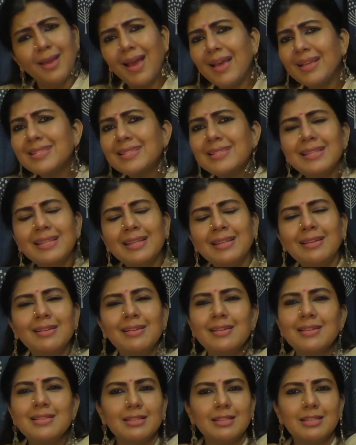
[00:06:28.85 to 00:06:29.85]
as
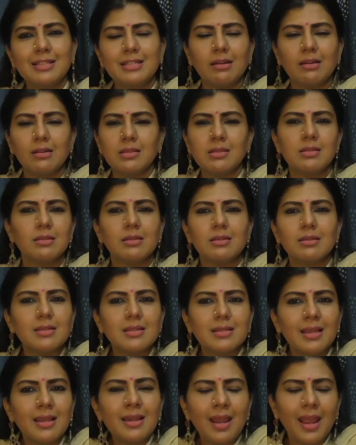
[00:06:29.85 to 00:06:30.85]
singers and
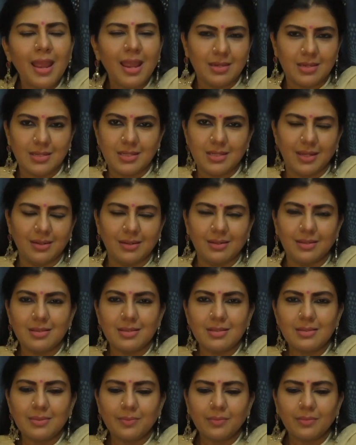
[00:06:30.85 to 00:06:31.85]
dancers and
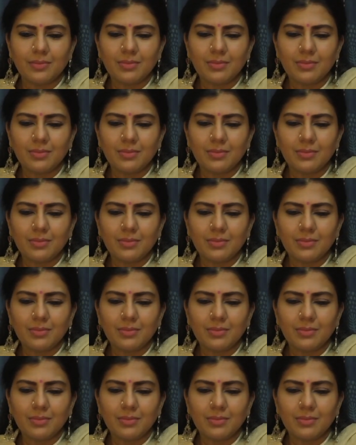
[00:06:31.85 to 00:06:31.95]
entertainers.